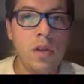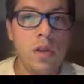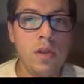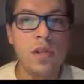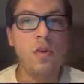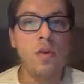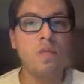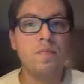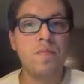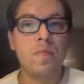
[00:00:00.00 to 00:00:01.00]
So,
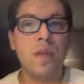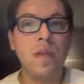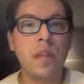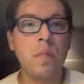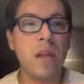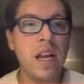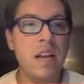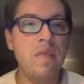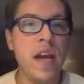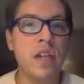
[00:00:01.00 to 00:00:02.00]
the plan
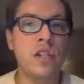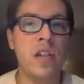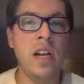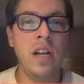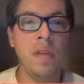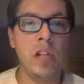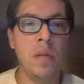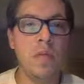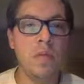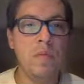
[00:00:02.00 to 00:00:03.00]
of action that I
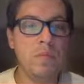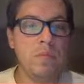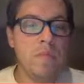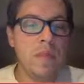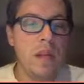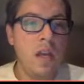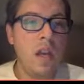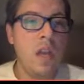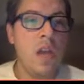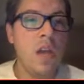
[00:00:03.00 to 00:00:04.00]
developed.
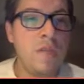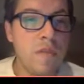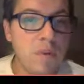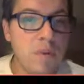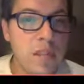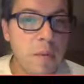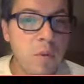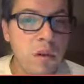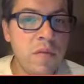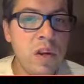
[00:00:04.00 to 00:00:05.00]
The first step
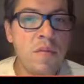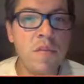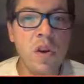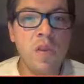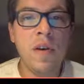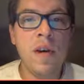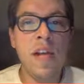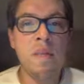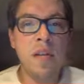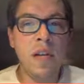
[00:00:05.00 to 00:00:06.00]
will involve
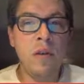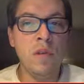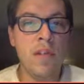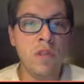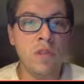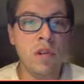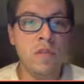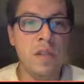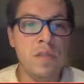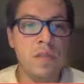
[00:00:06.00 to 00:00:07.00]
notifying and meeting with district
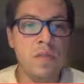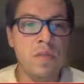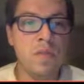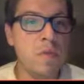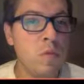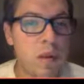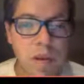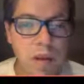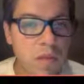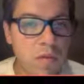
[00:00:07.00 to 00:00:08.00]
officials.
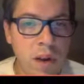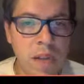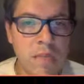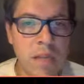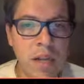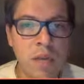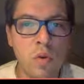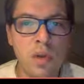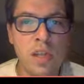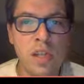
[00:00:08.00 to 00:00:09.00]
Whenever a threat is made
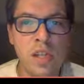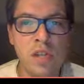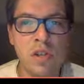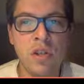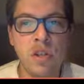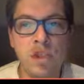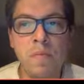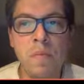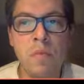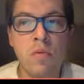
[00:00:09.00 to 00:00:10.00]
towards a teacher, it
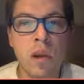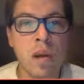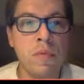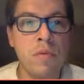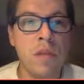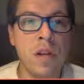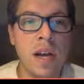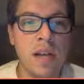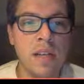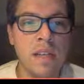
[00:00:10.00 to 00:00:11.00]
should be run up through the
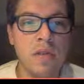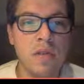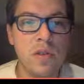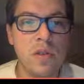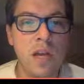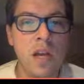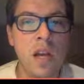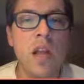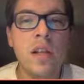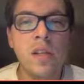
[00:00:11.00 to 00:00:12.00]
highest levels.
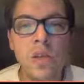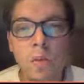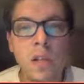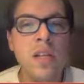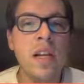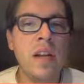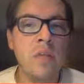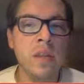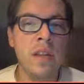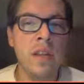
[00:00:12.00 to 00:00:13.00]
The superintendent
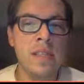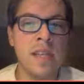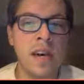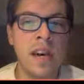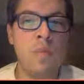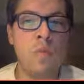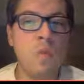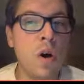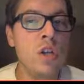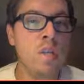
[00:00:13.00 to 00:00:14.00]
will then decide
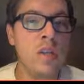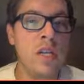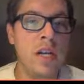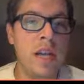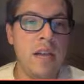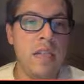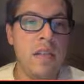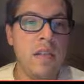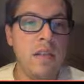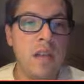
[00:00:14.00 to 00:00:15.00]
what should be done next,